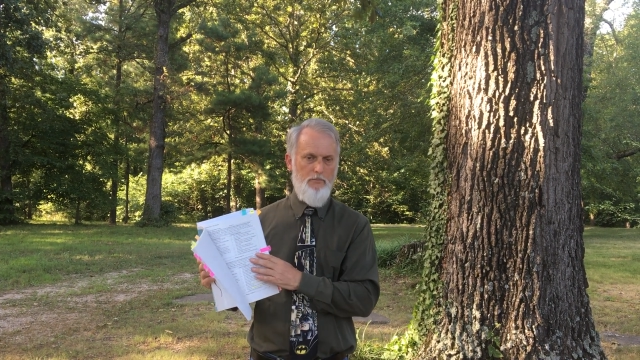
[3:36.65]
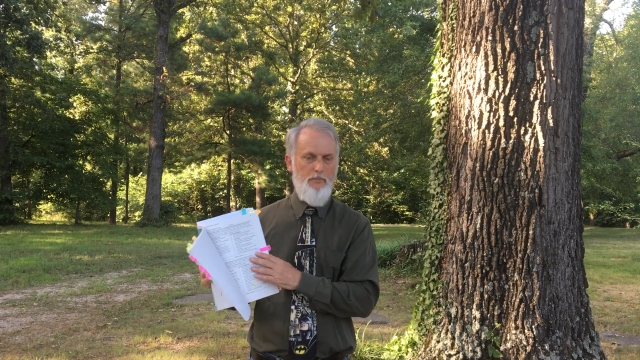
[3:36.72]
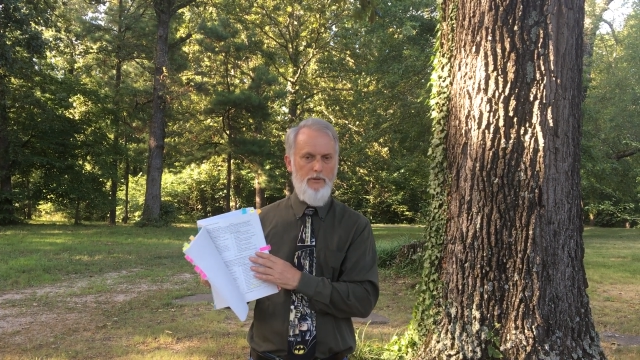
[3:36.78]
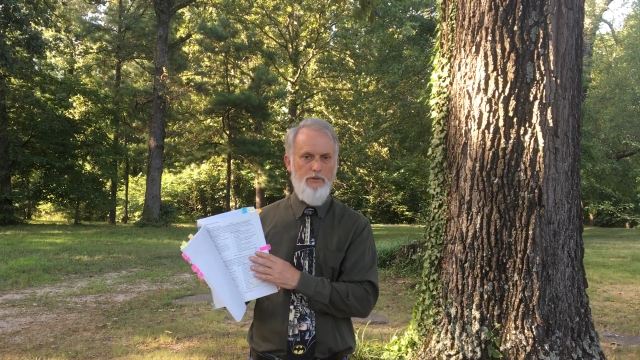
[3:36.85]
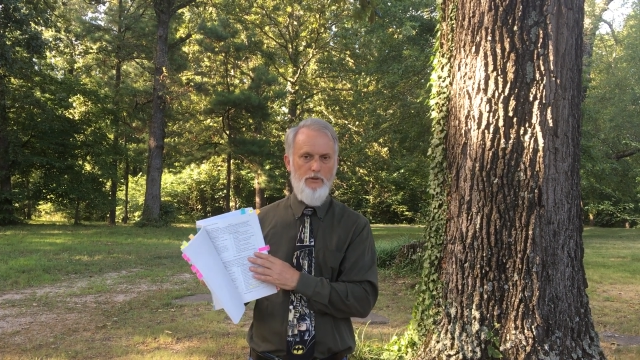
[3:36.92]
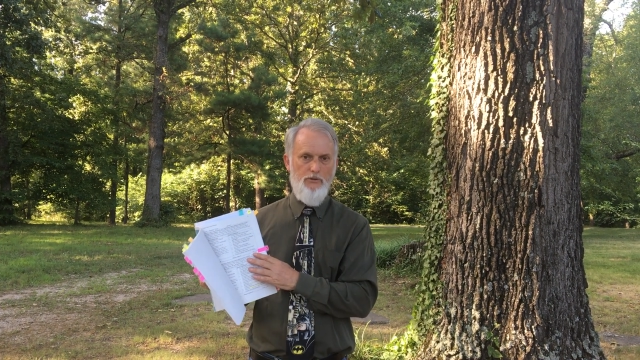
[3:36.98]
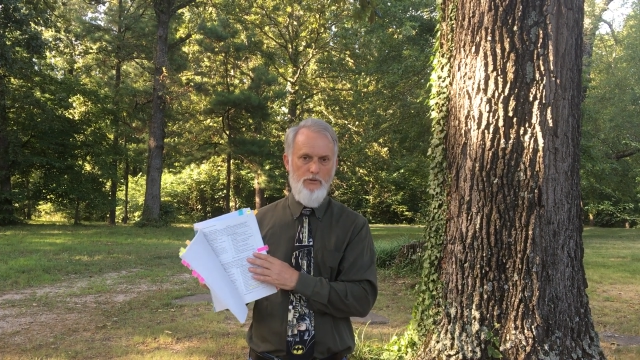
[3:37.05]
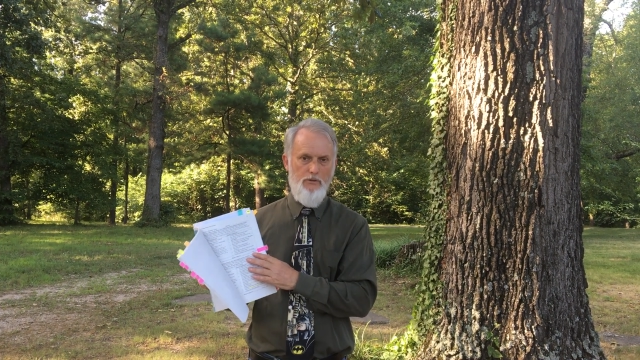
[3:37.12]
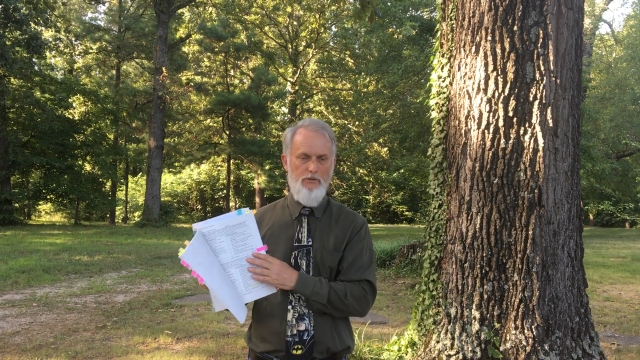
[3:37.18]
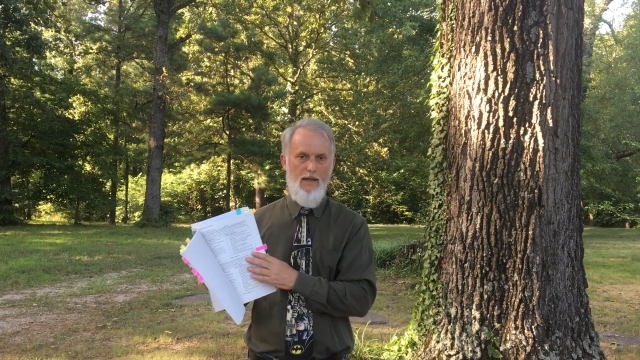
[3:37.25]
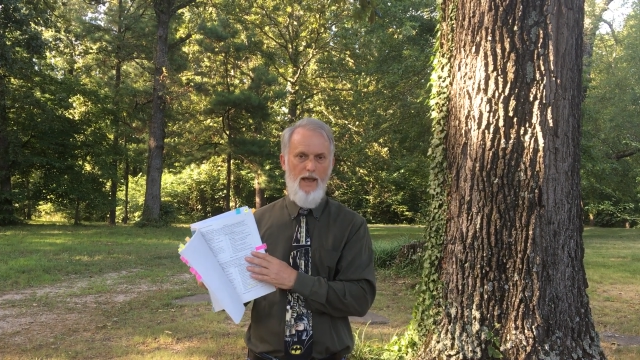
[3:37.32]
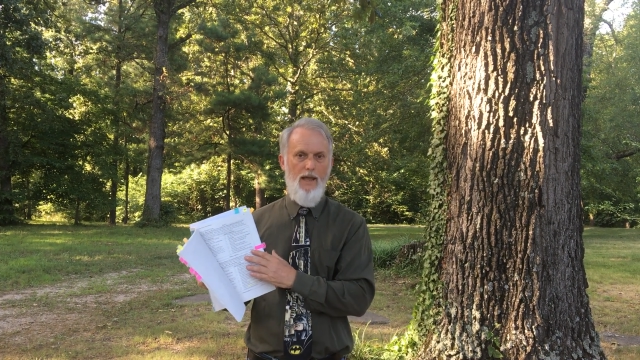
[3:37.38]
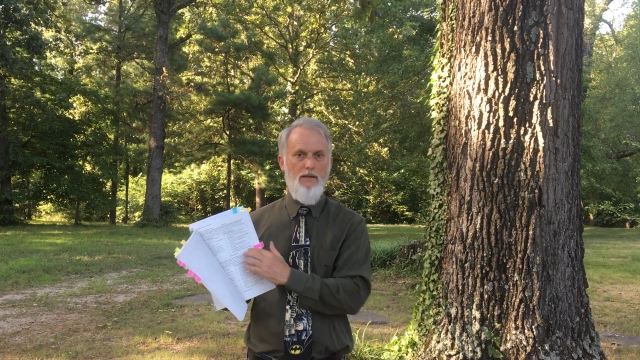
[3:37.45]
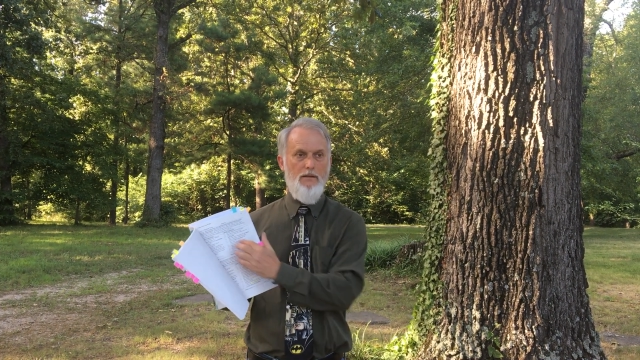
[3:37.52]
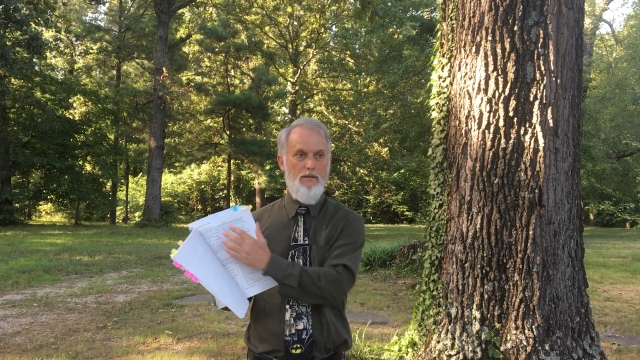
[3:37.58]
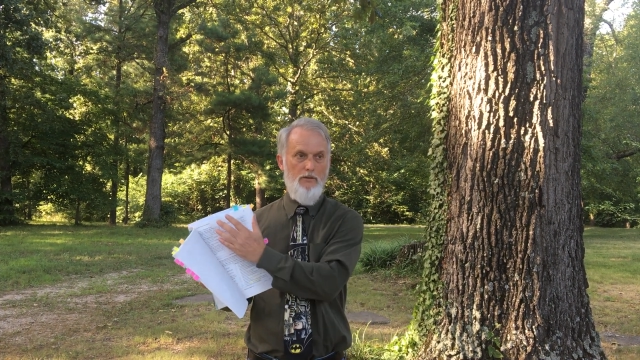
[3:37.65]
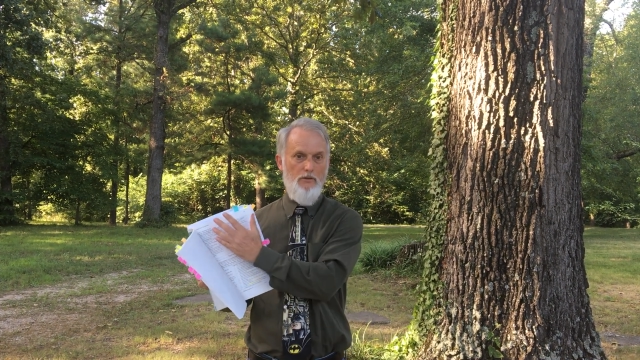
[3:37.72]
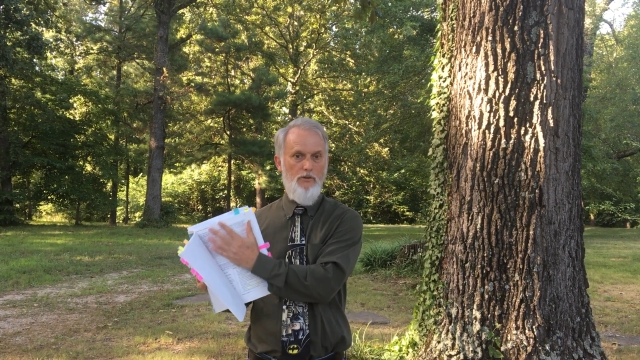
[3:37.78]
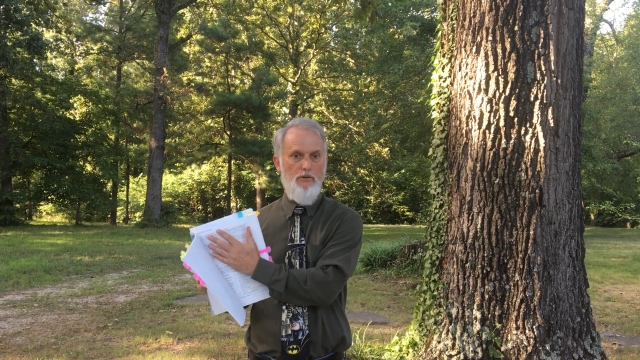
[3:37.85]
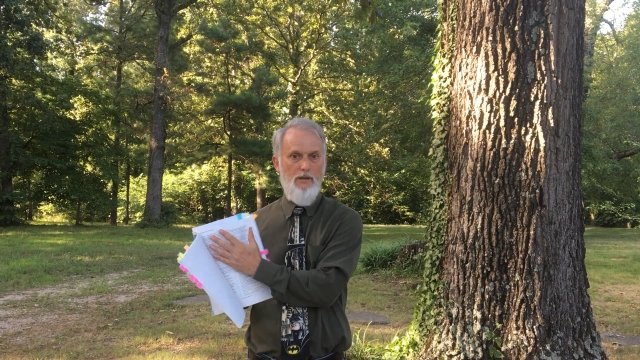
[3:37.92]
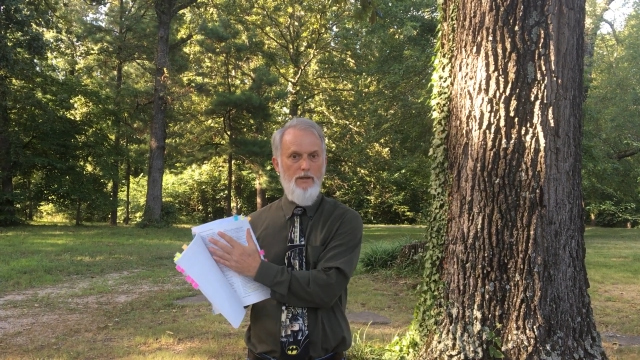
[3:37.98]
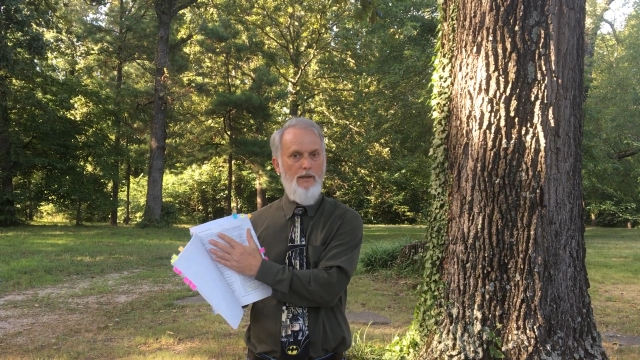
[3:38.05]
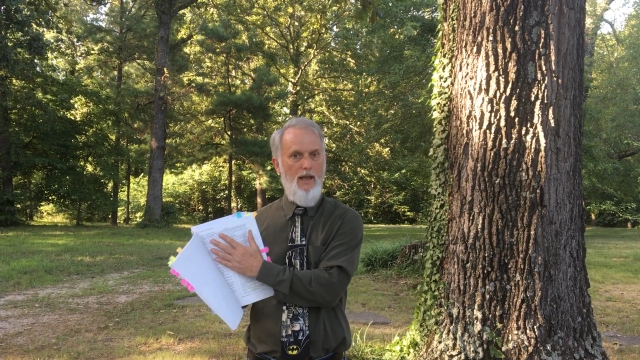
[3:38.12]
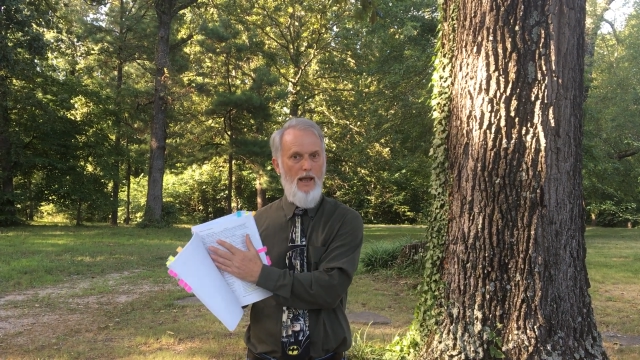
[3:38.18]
But to do that, you need to